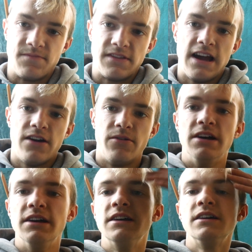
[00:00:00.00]
Now,
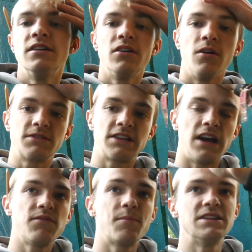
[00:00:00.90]
obviously I
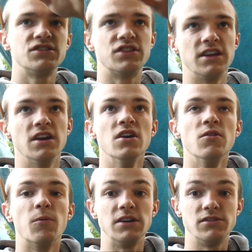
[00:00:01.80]
have the bench seat
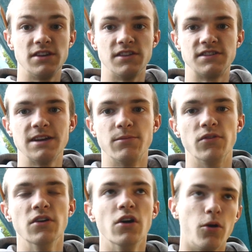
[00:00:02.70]
where you sit at the table,
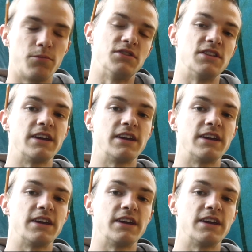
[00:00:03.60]
opposite the